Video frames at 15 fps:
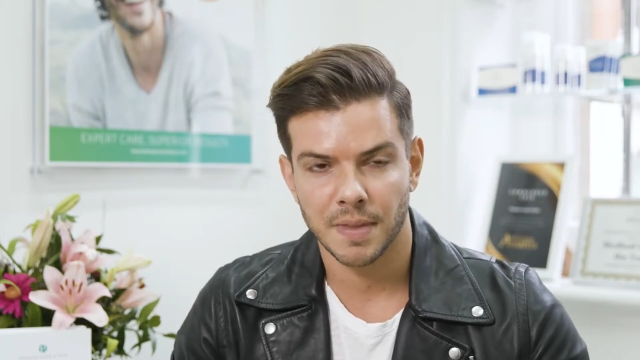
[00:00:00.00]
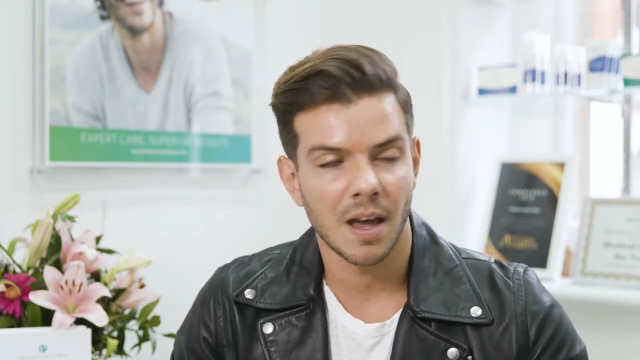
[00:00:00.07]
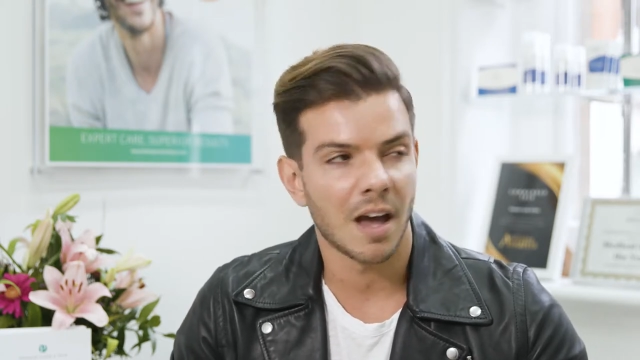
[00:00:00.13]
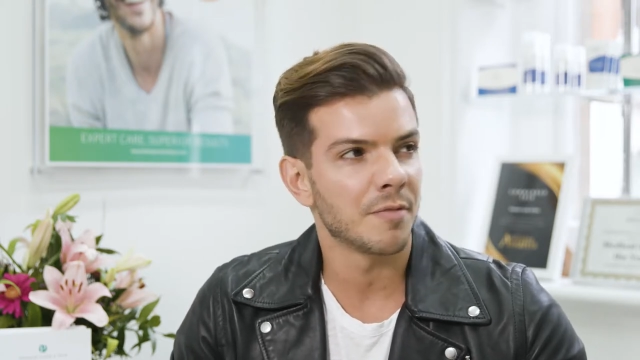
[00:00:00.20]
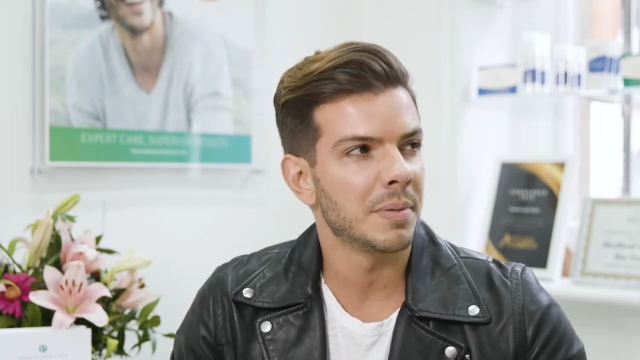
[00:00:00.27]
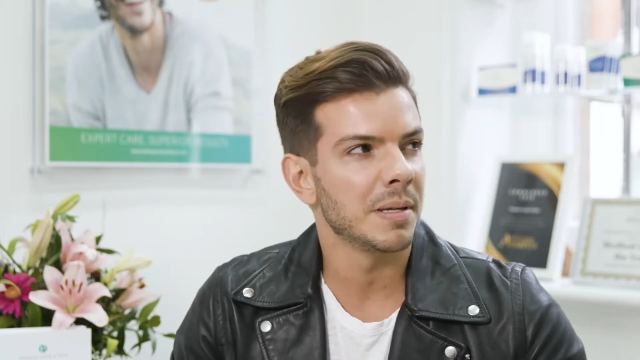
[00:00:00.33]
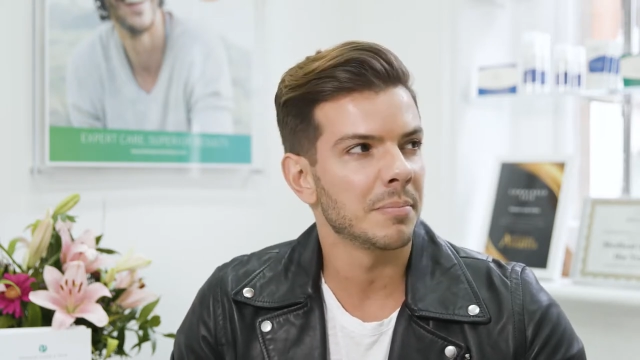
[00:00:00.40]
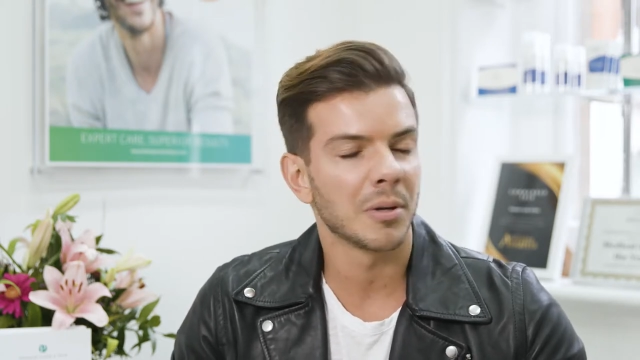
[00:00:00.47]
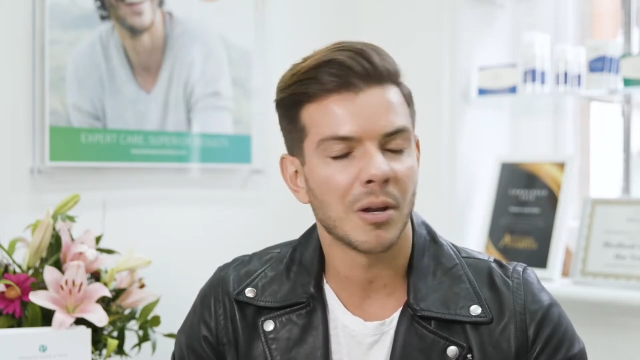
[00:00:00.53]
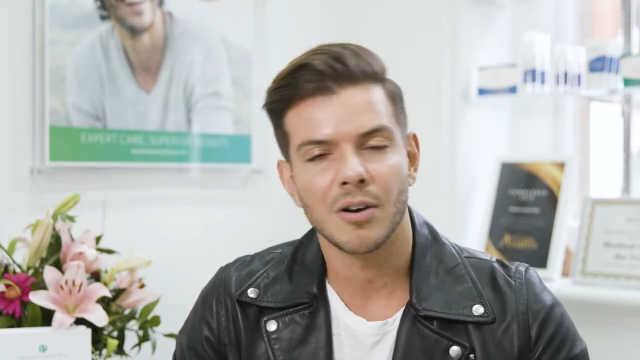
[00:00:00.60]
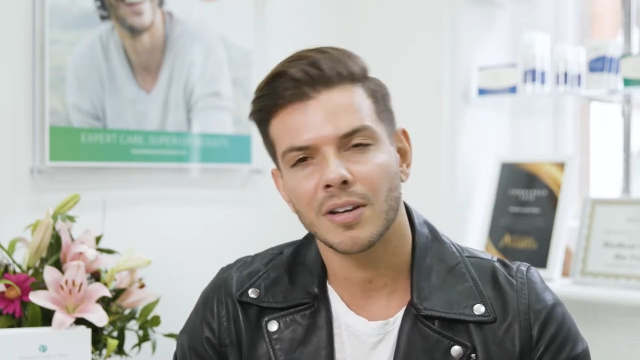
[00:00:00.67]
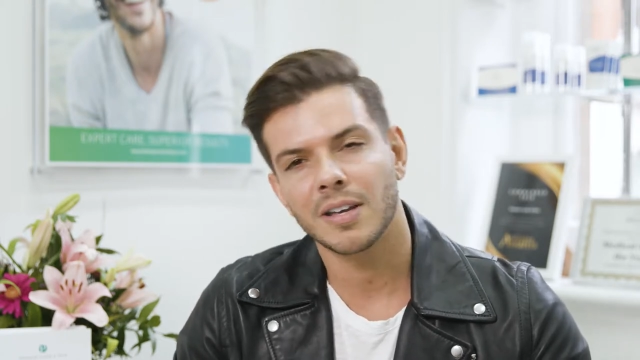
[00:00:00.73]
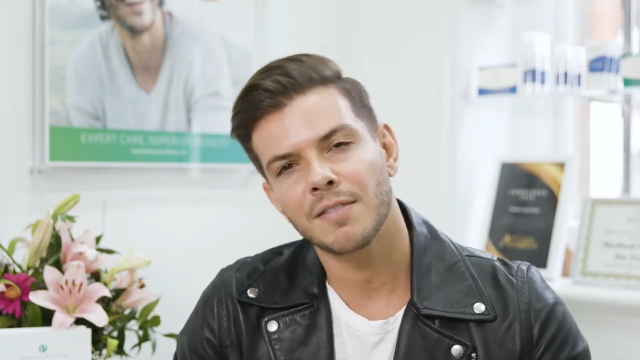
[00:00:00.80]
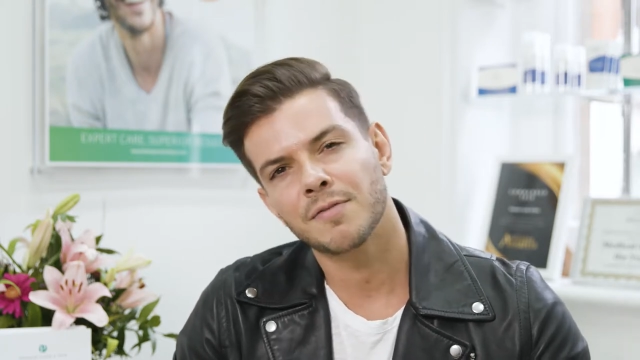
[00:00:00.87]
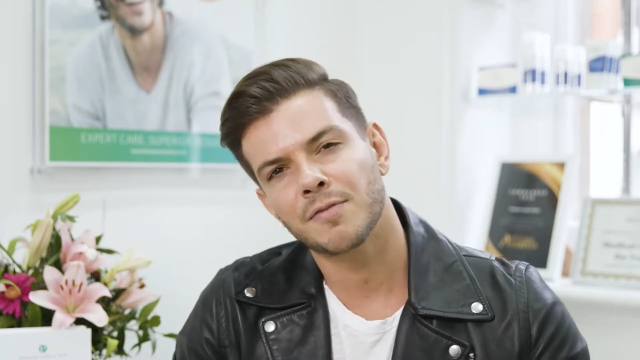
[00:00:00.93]
I've been
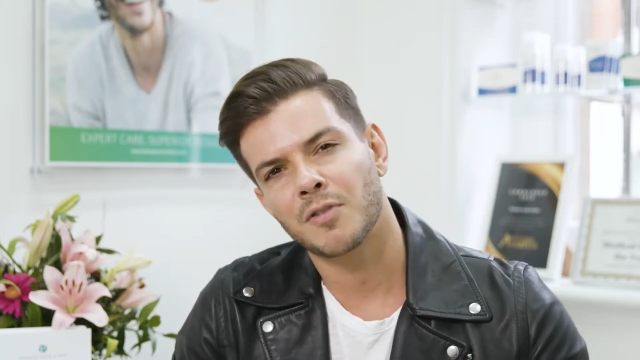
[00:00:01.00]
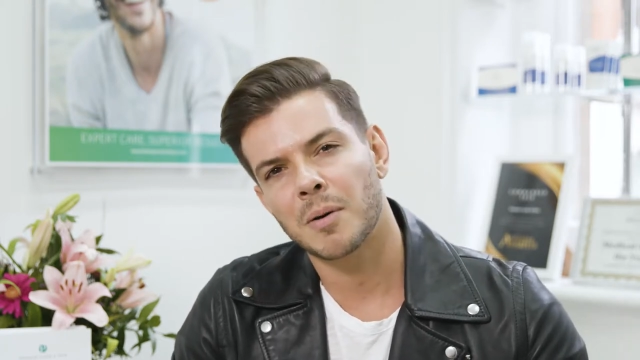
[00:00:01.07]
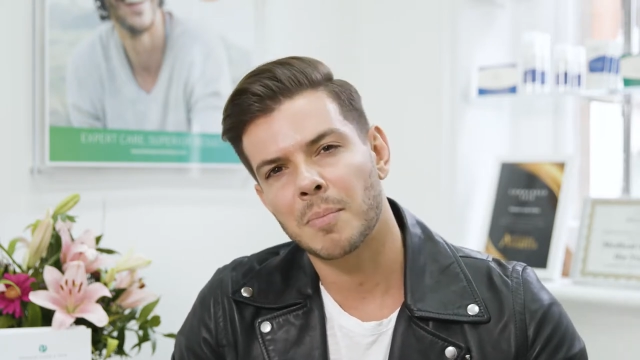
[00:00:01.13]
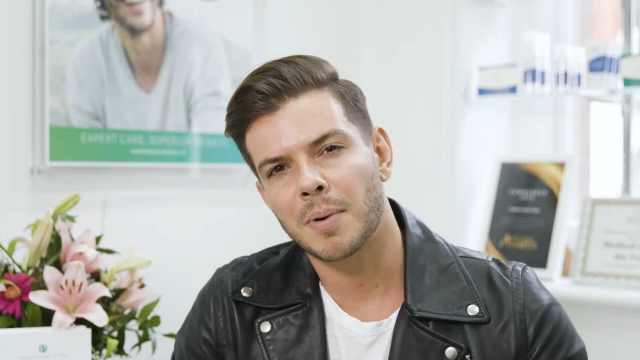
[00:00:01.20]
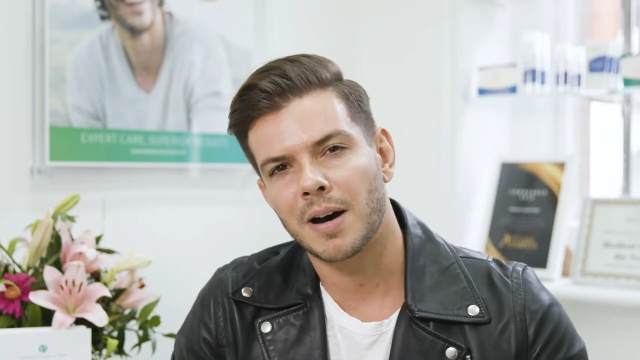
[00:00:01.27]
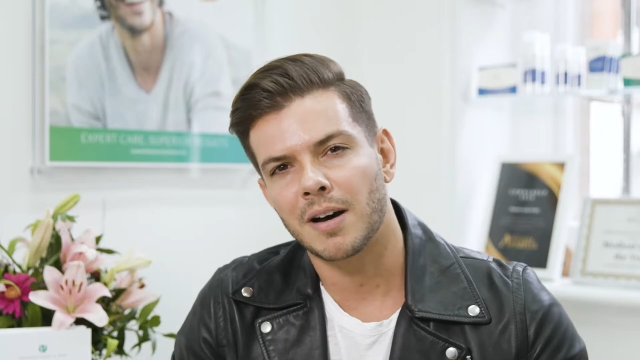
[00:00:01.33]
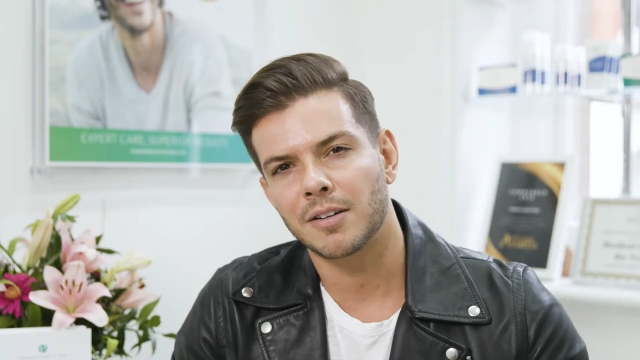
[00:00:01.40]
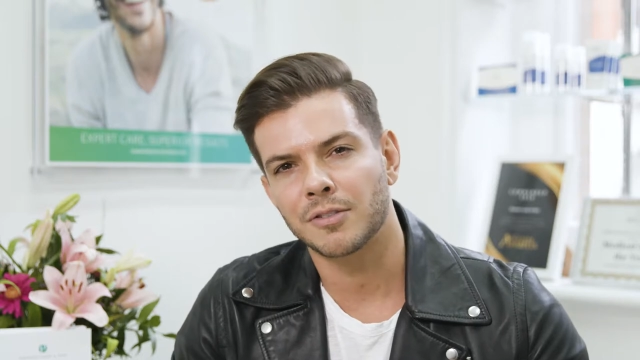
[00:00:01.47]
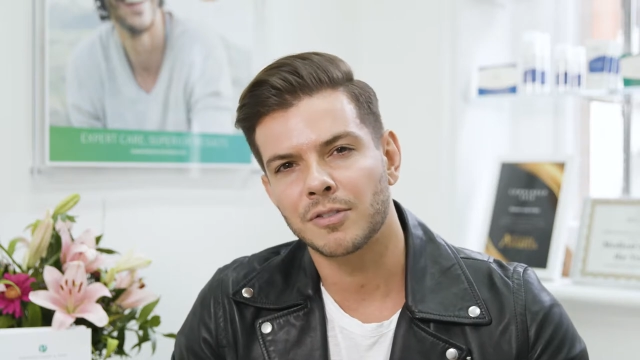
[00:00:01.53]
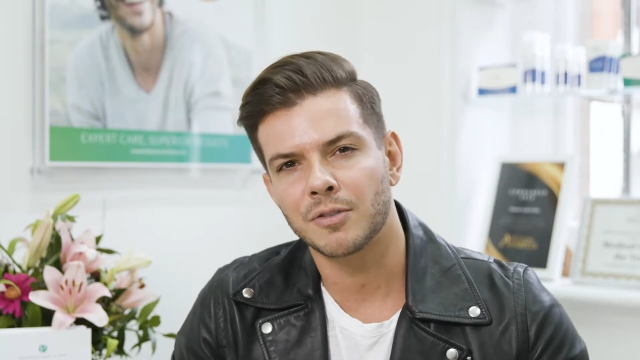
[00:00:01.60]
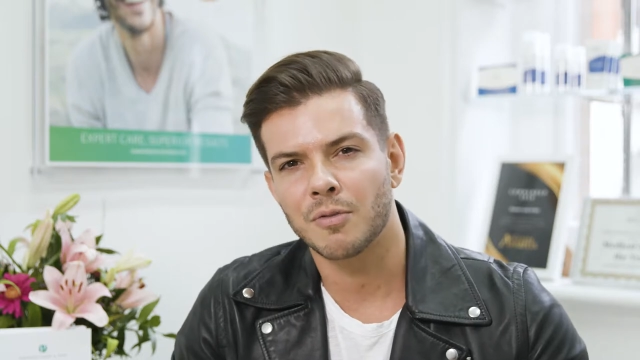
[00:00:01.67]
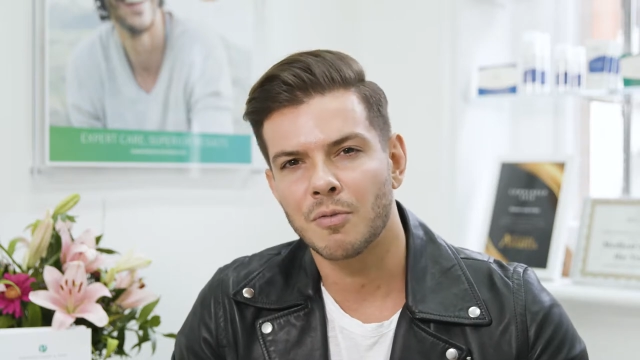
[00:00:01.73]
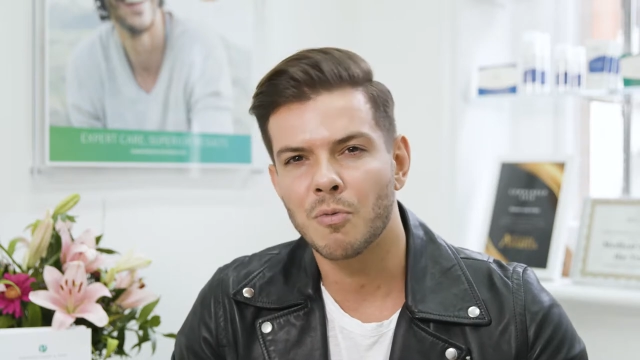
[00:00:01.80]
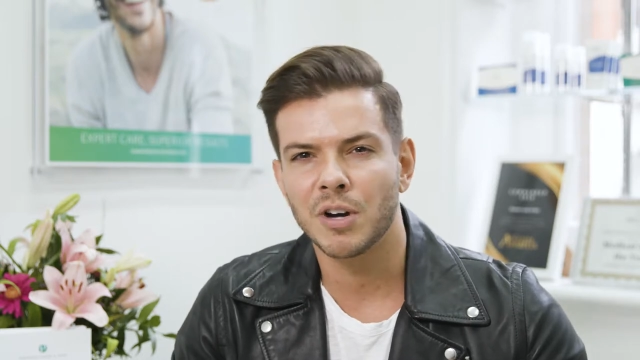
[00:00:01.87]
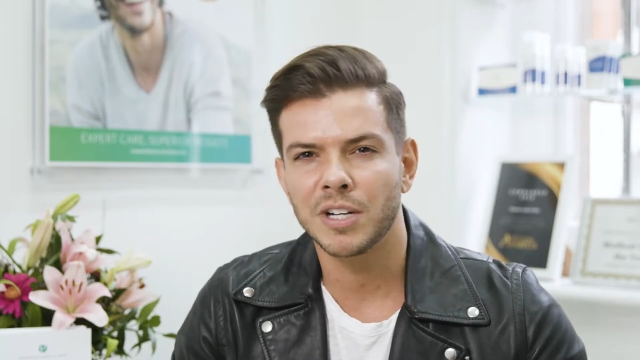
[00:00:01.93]
blogging for about
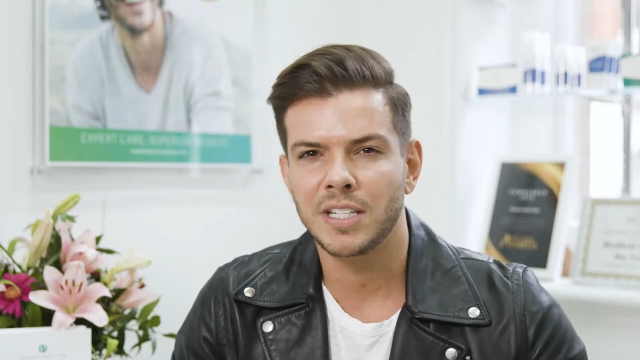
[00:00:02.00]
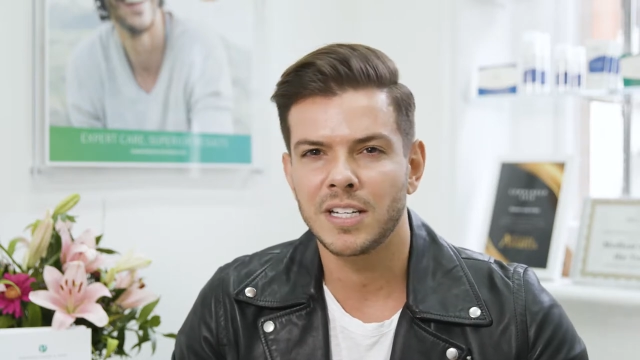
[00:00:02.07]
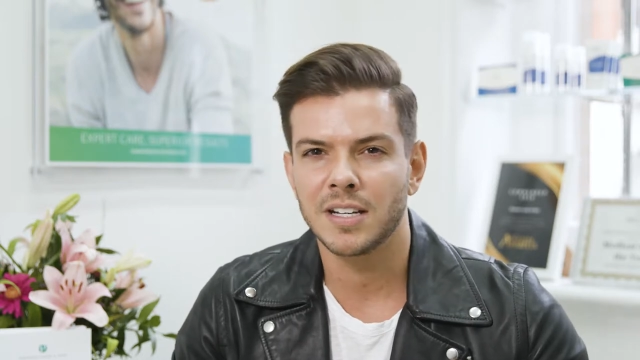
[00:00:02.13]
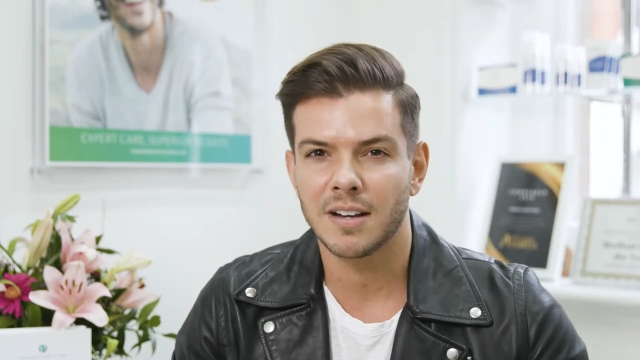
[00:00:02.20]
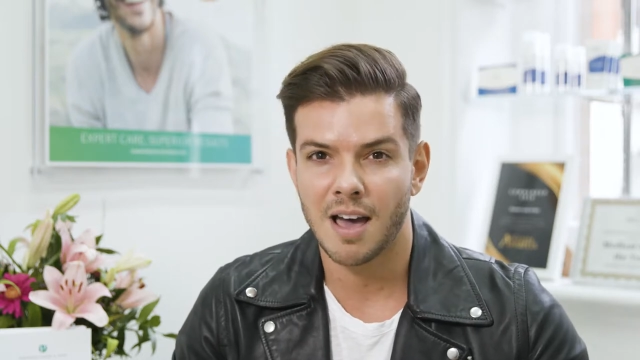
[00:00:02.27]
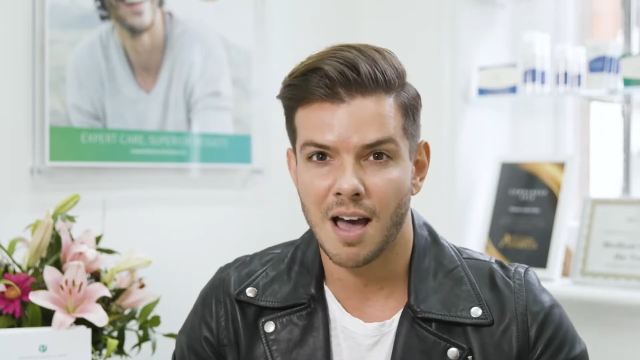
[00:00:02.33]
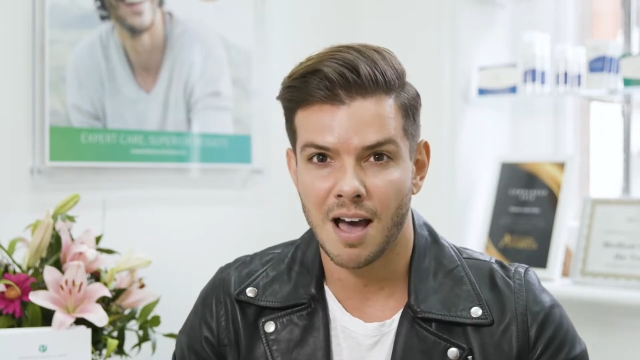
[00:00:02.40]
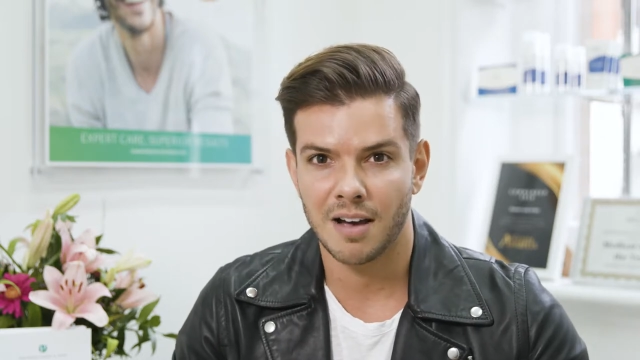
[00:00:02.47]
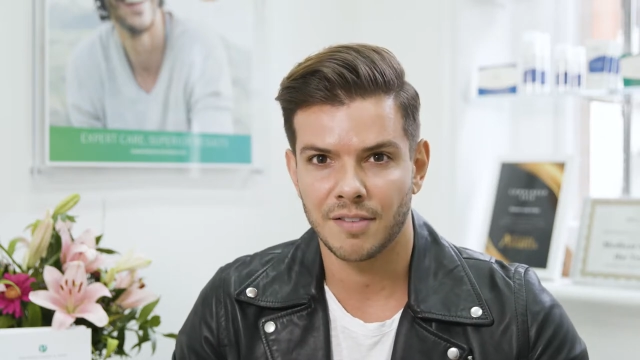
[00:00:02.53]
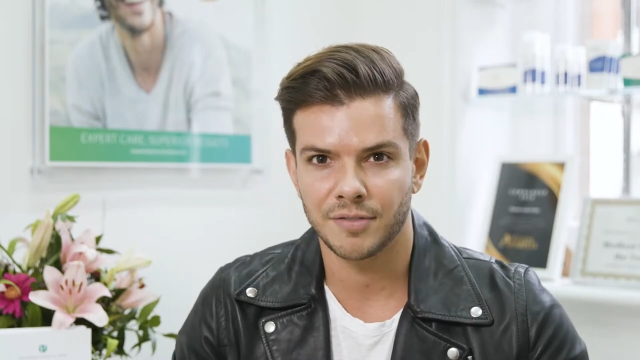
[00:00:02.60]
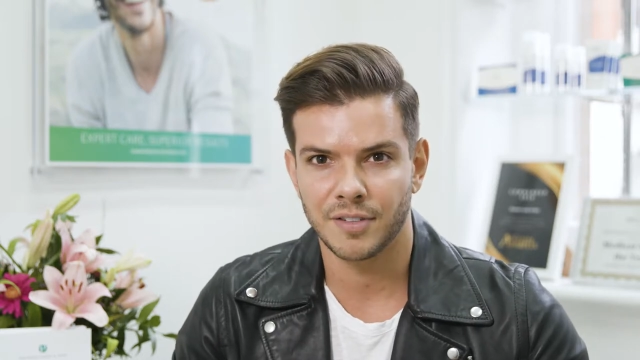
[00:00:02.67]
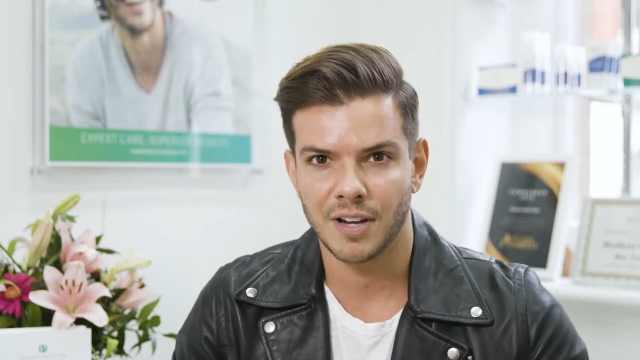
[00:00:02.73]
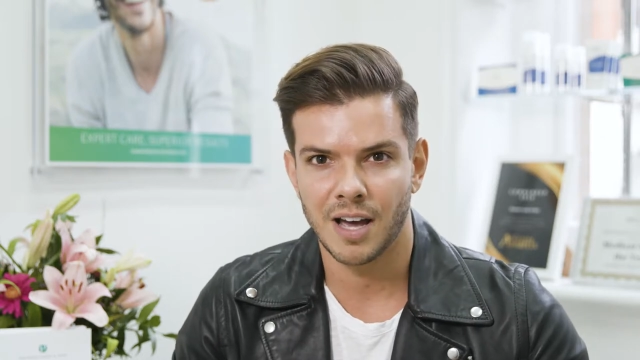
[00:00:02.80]
1.5 years